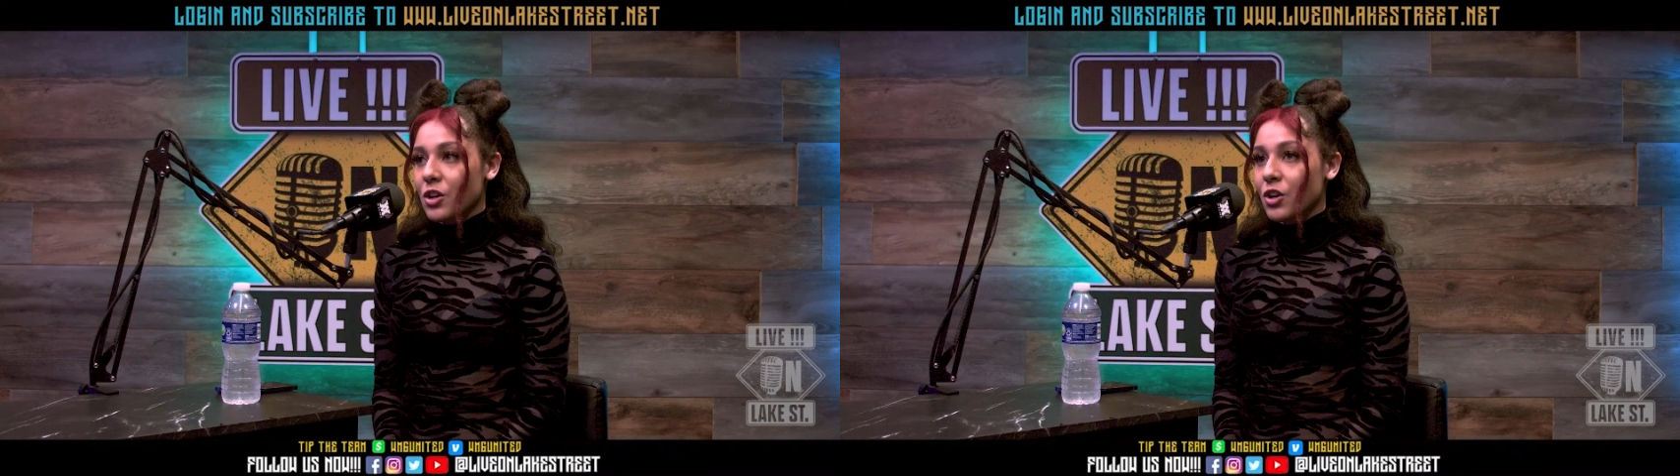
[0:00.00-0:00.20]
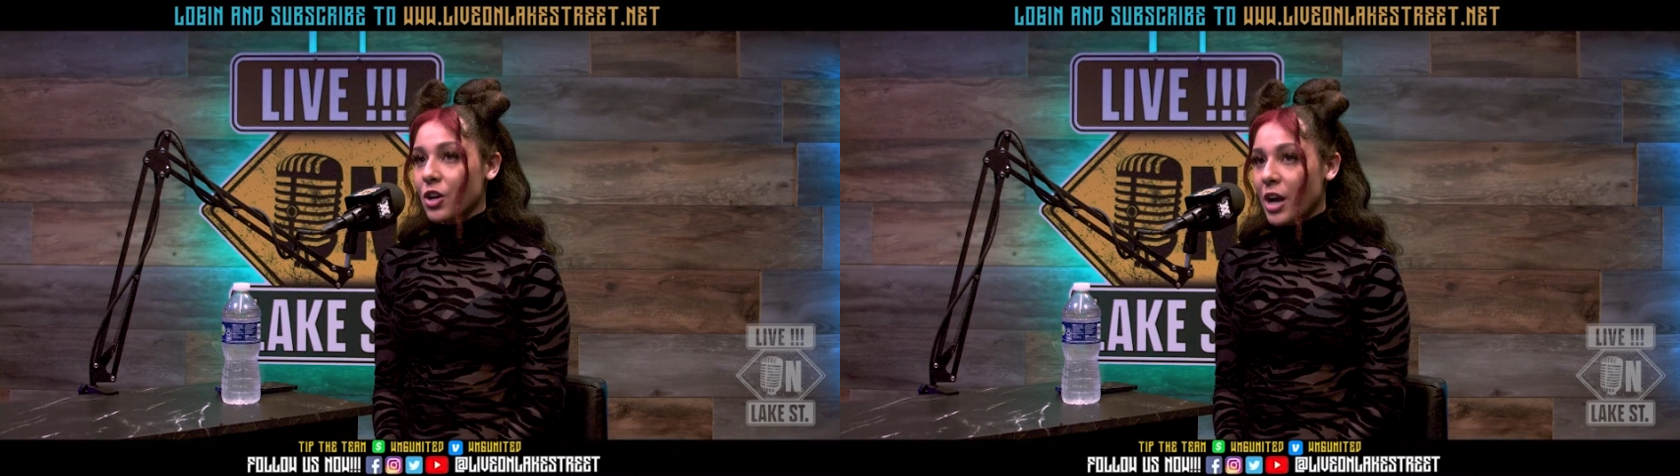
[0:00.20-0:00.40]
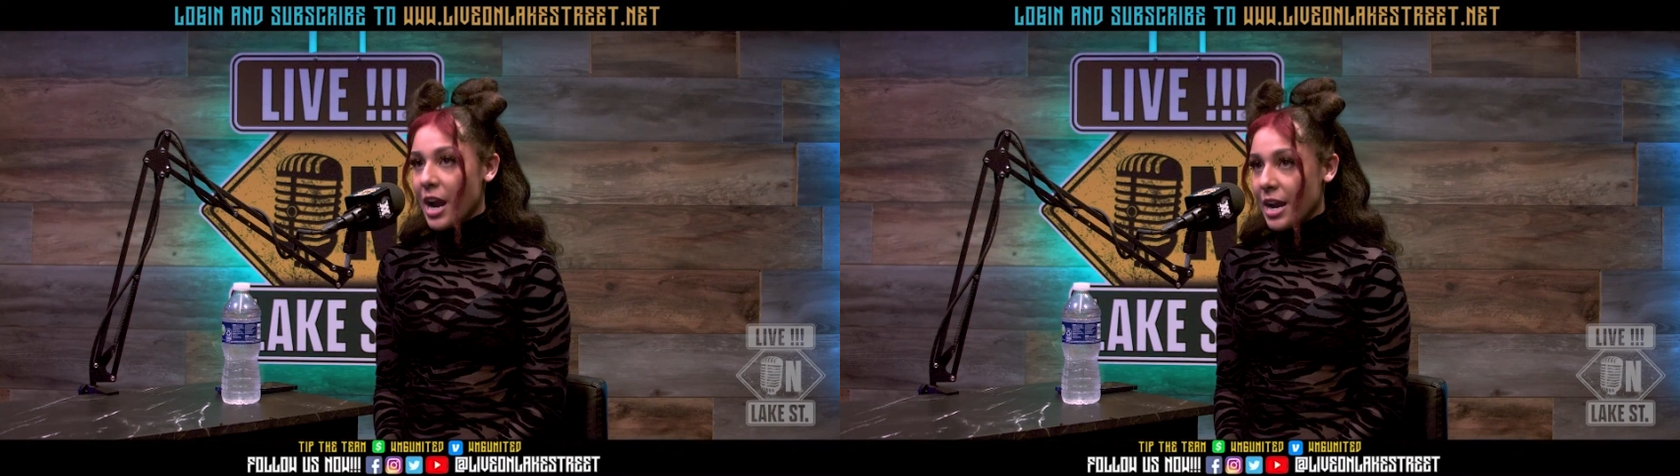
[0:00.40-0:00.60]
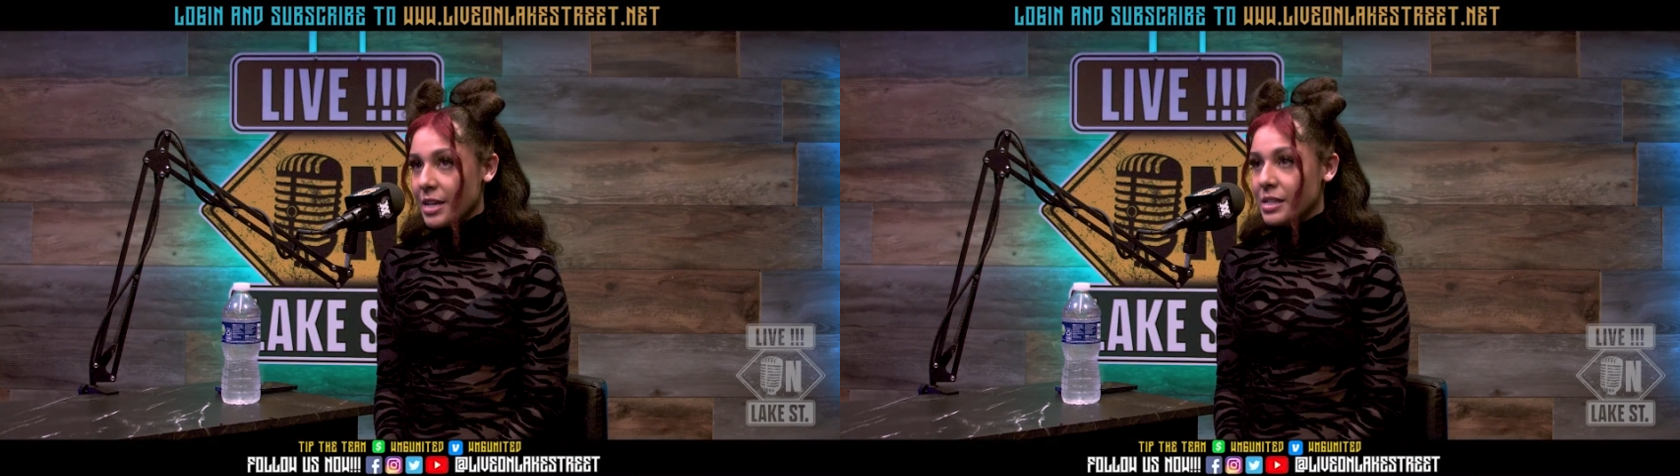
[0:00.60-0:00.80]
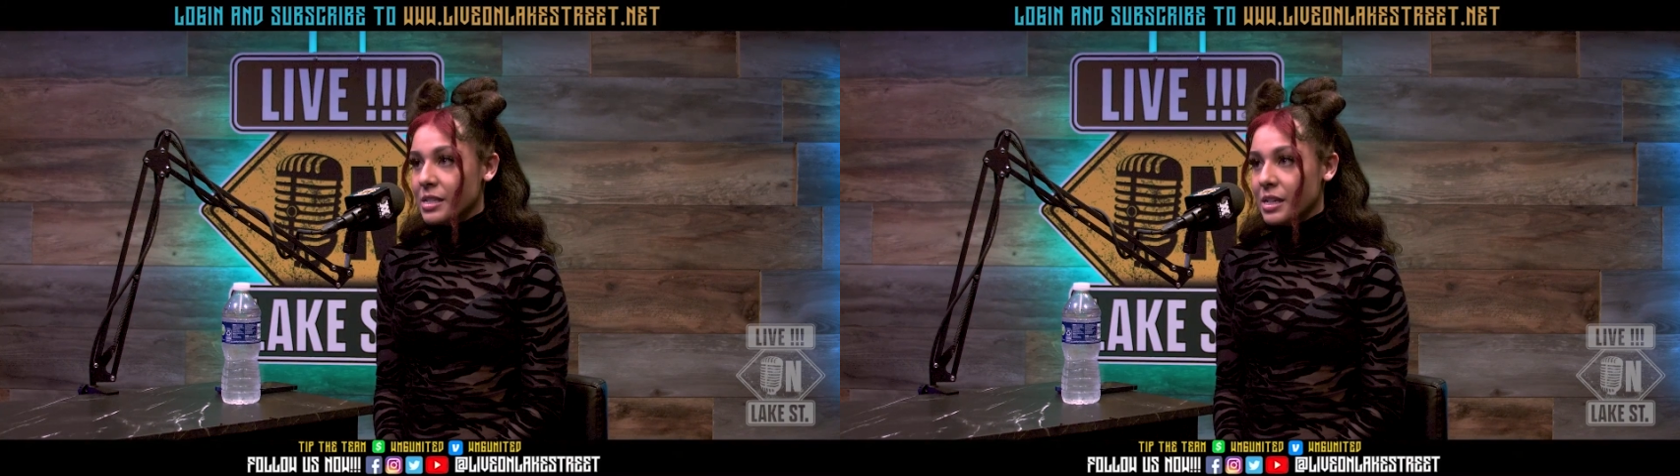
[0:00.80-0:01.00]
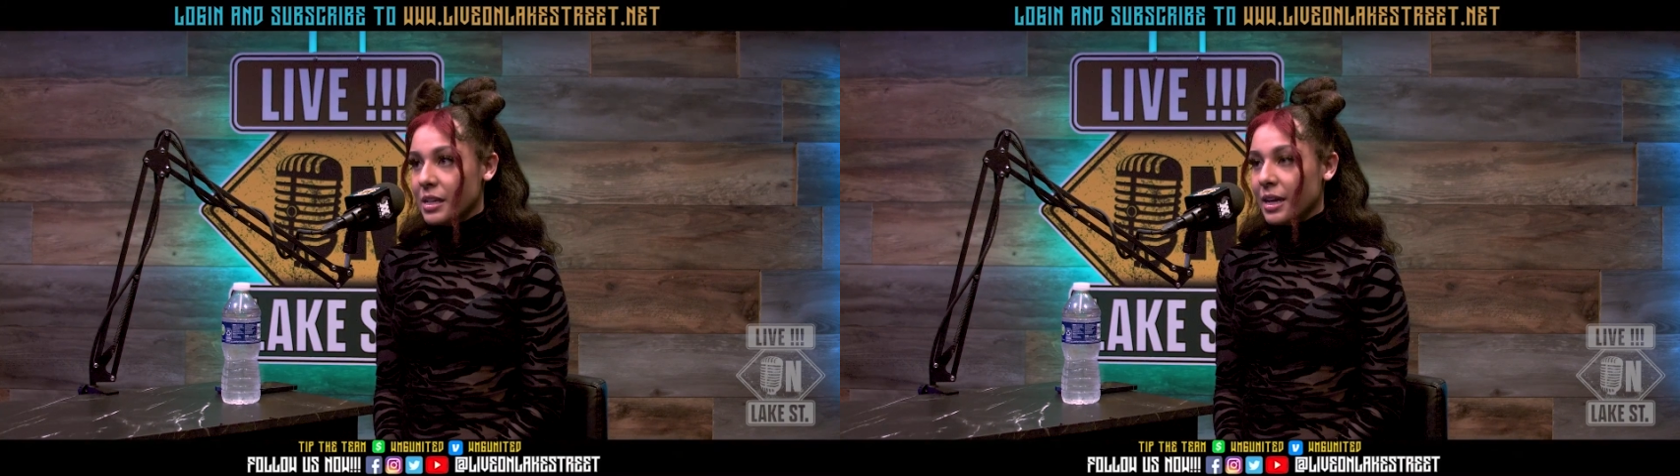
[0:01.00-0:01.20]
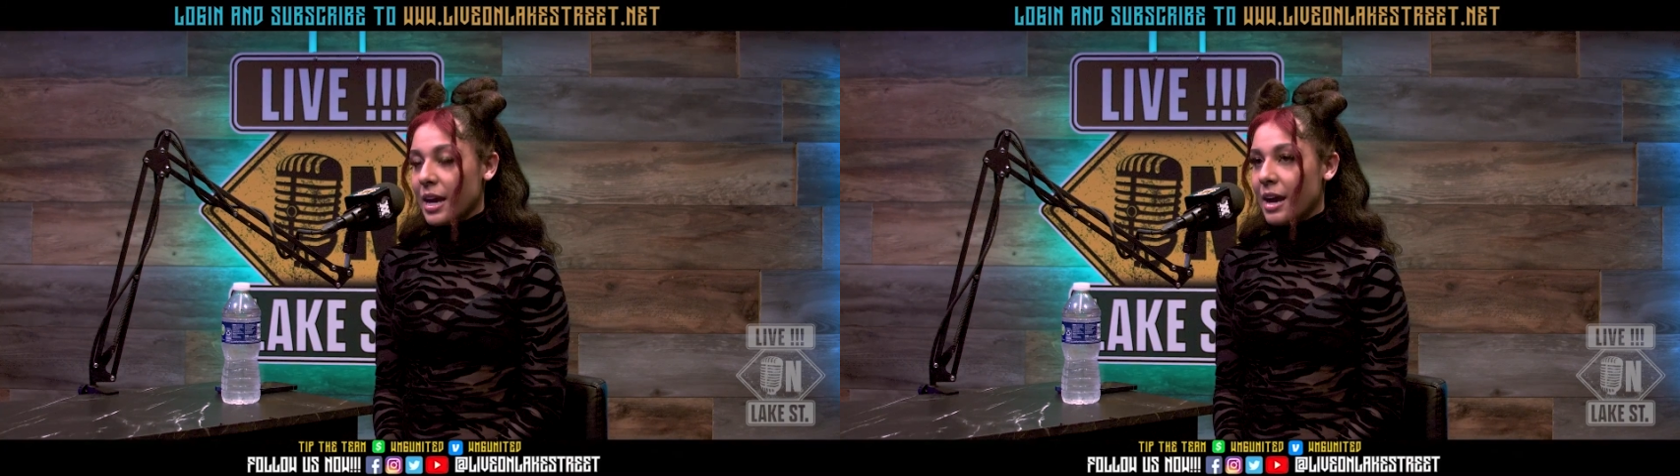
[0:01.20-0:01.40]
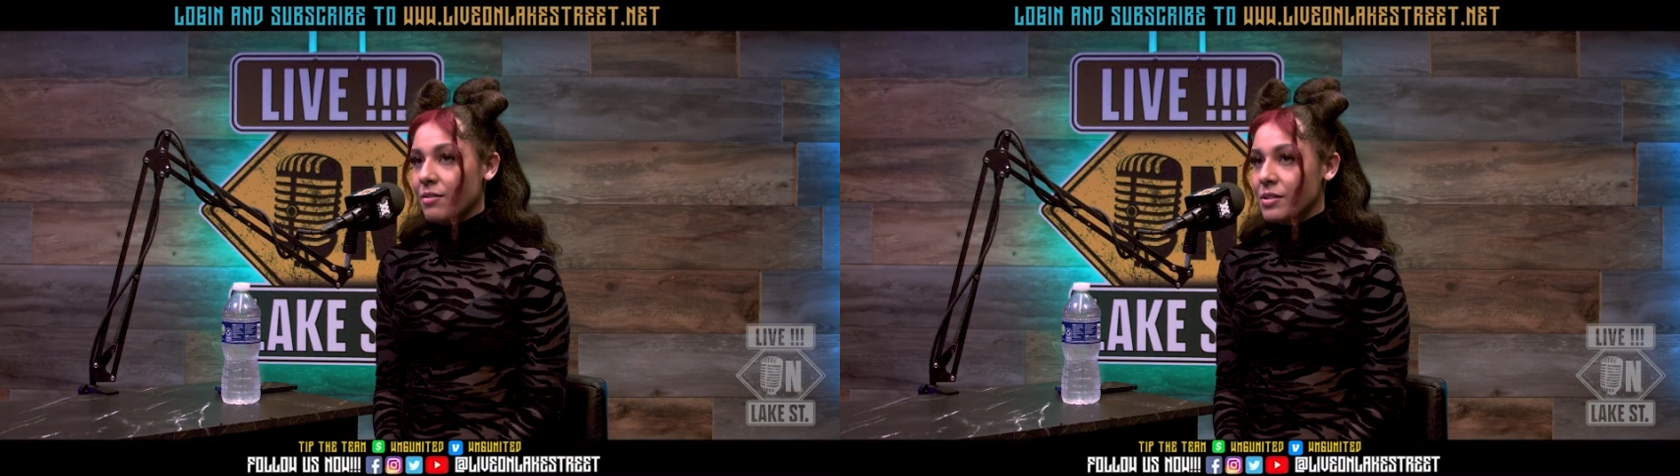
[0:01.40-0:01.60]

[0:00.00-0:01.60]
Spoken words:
crazy. Like I've